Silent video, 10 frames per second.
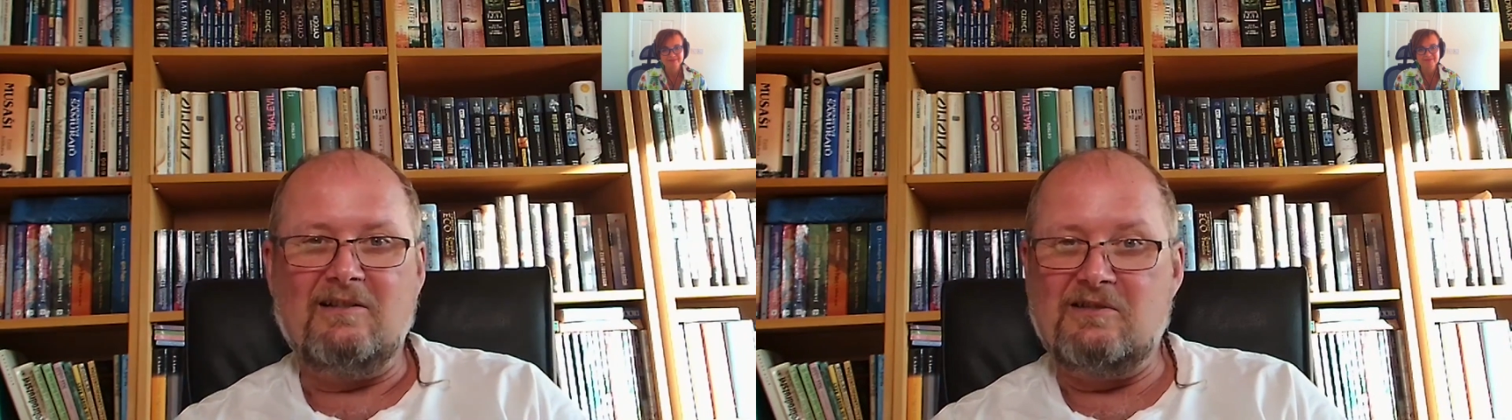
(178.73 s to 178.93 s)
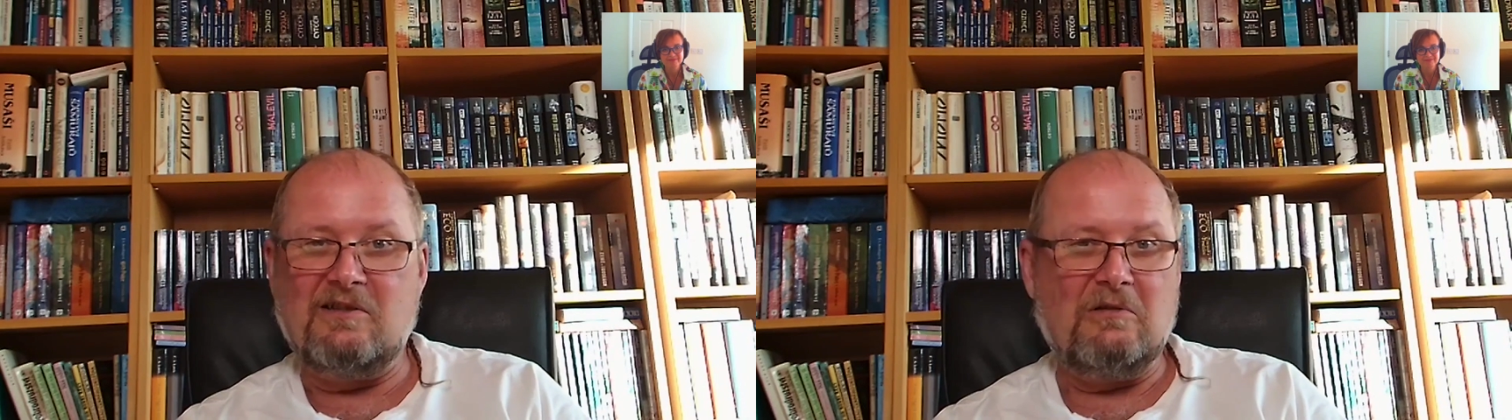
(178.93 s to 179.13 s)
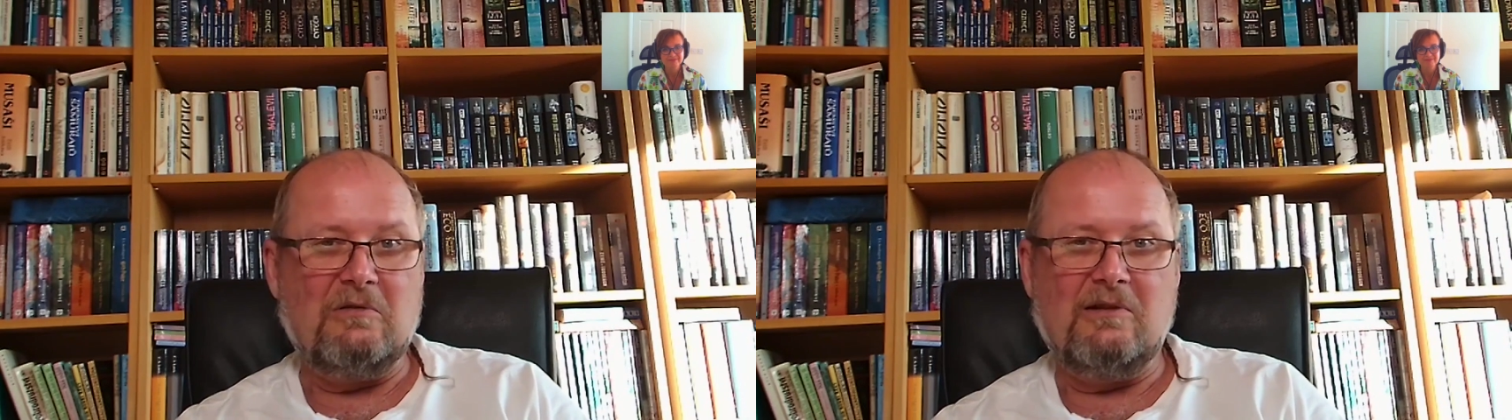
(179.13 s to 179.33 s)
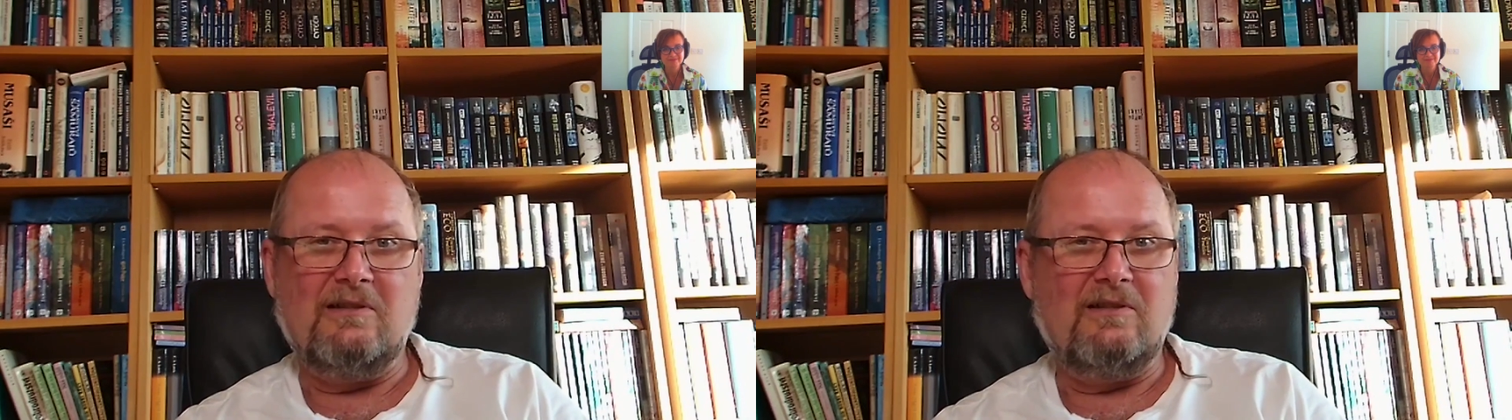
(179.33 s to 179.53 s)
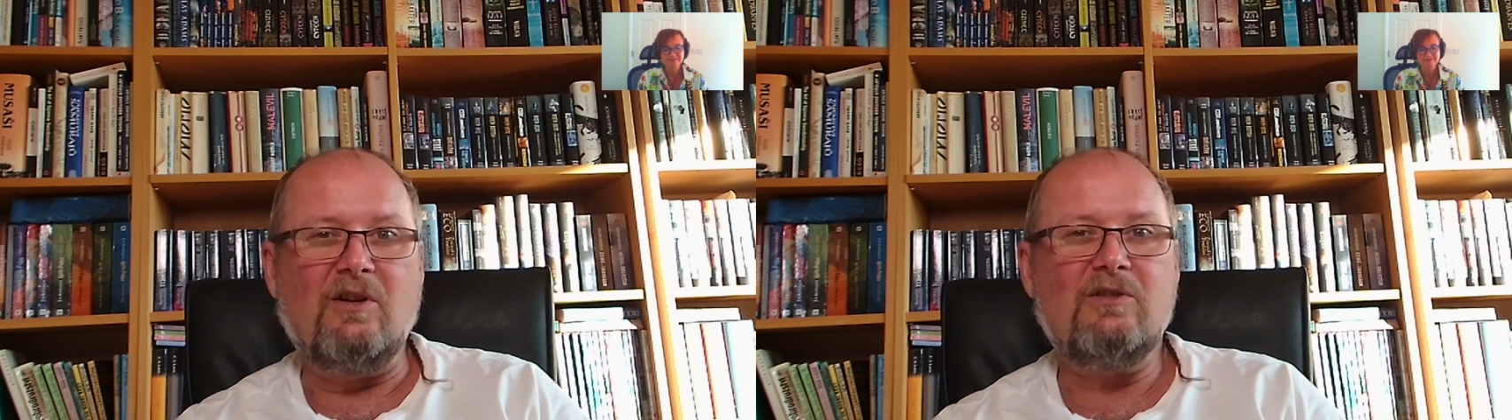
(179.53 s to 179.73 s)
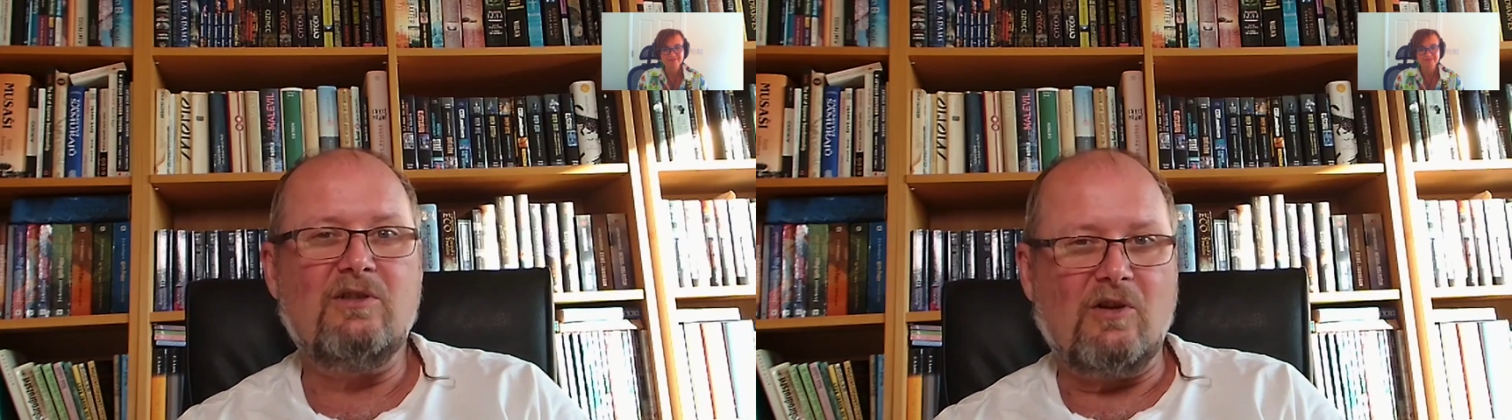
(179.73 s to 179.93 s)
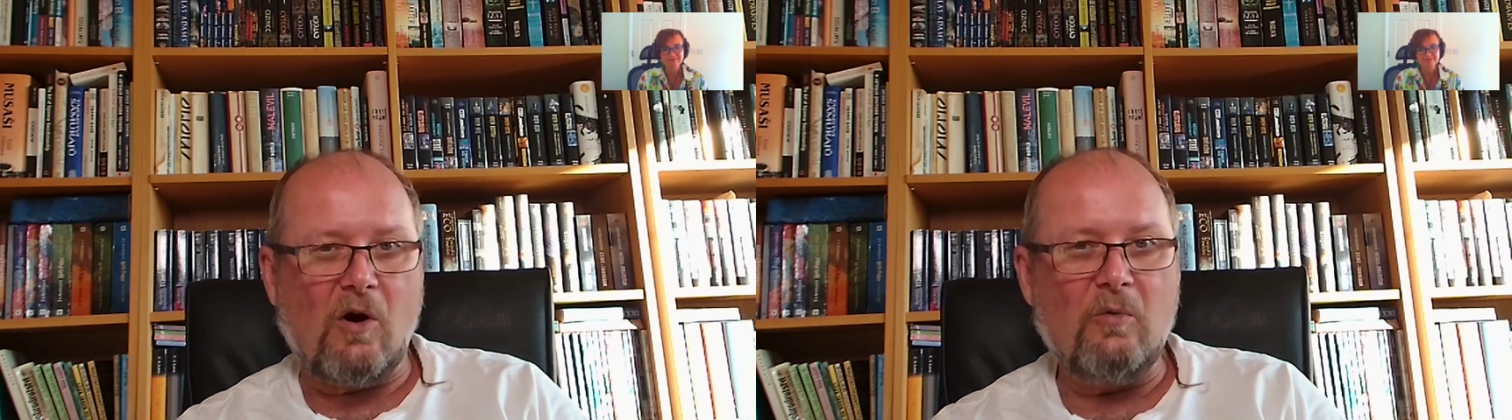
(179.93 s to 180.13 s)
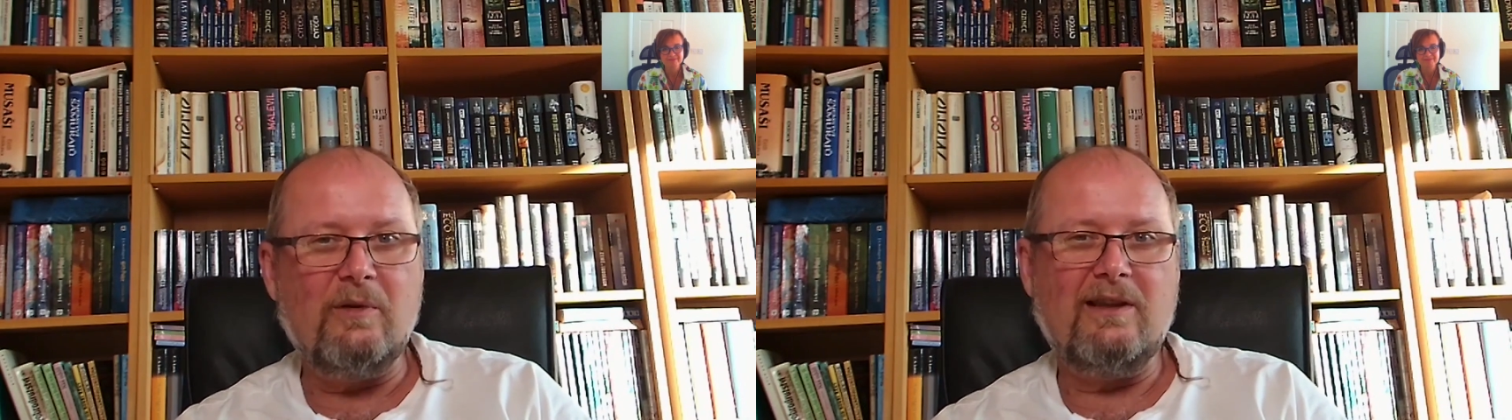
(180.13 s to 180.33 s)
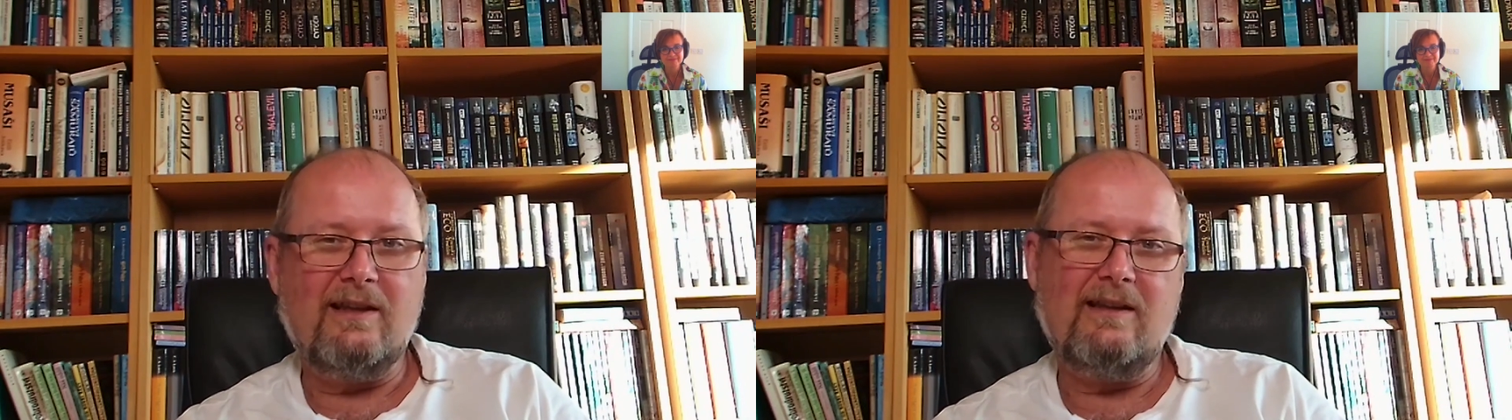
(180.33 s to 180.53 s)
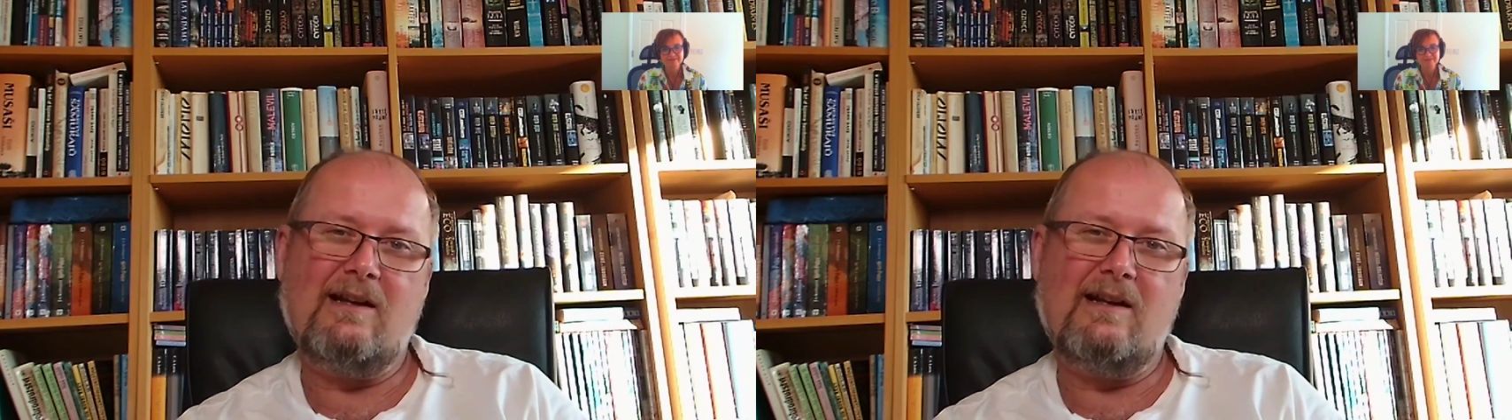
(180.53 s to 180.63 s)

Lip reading: So not only